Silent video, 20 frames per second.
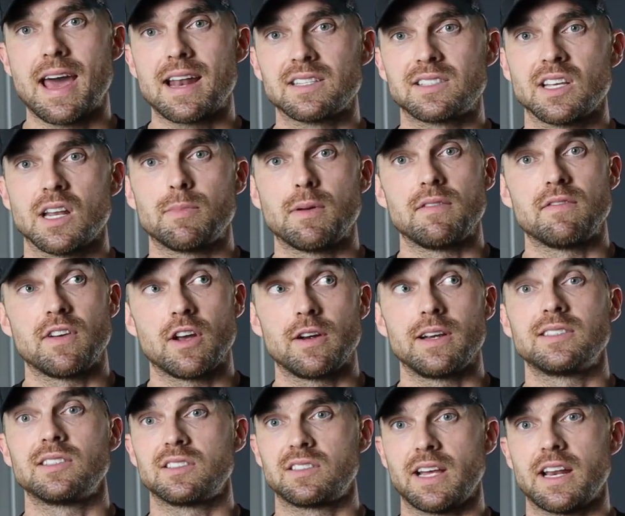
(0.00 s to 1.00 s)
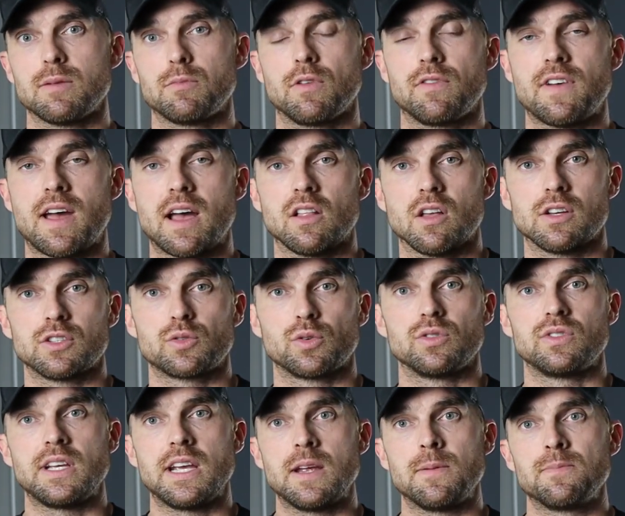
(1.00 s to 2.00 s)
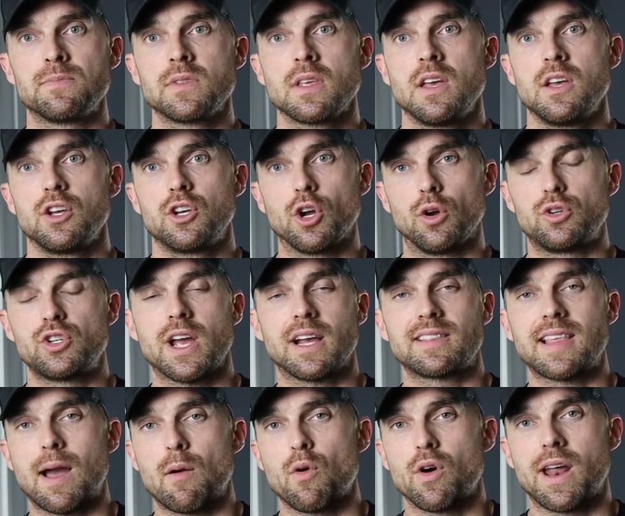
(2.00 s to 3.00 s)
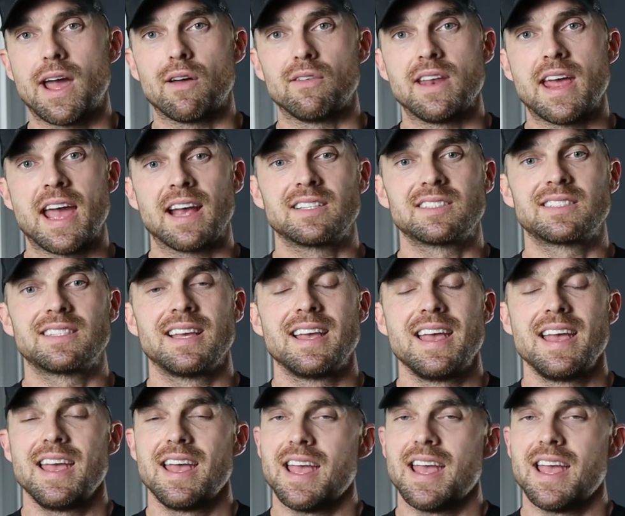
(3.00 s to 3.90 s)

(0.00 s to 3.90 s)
of how to set up a very sustainable fat loss routine. Go check that one out next.